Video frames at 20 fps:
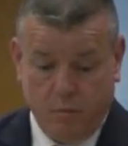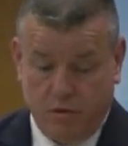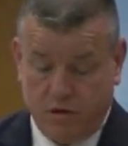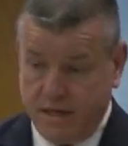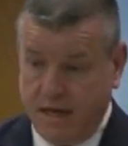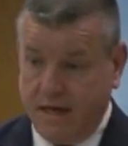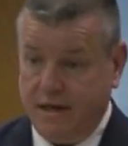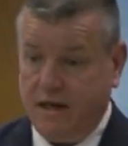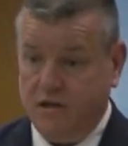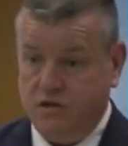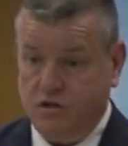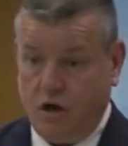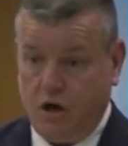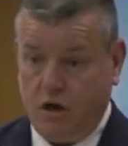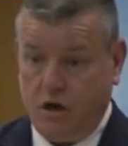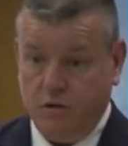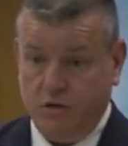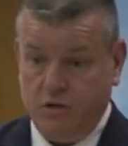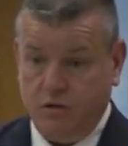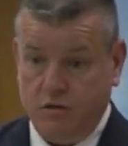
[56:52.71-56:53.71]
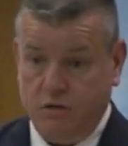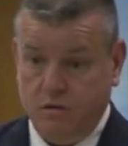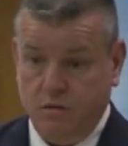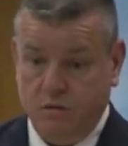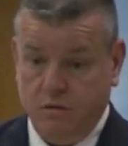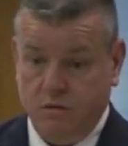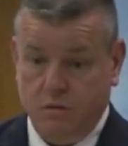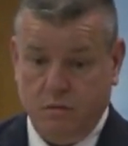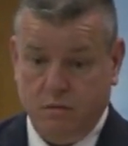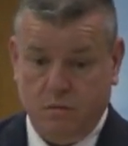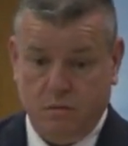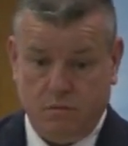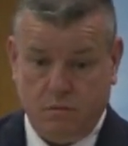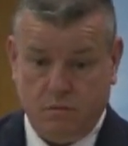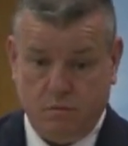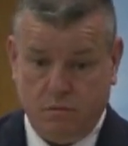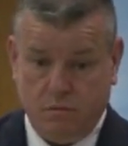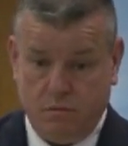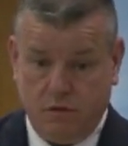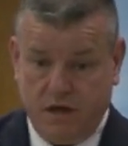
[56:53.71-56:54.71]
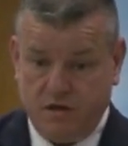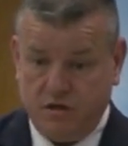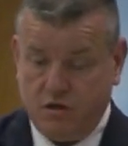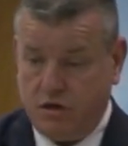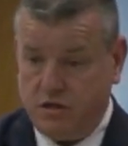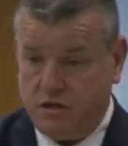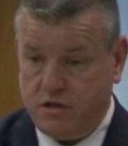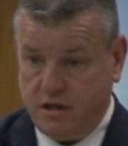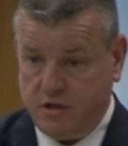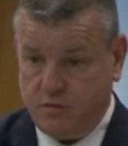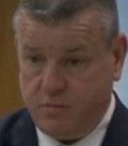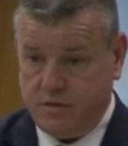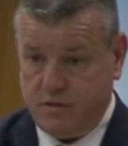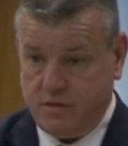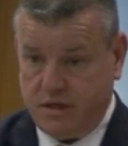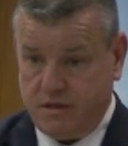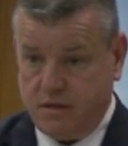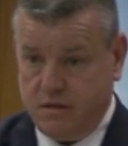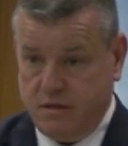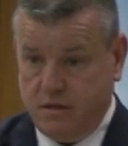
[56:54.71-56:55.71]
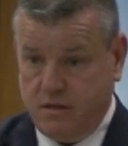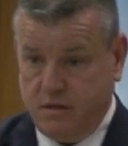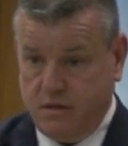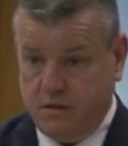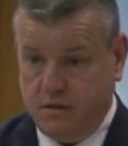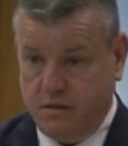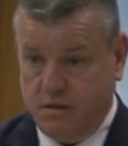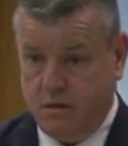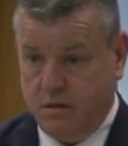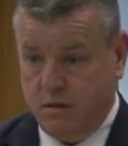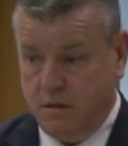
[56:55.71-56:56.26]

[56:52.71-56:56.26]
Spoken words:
presenting its arguments, researching its positions,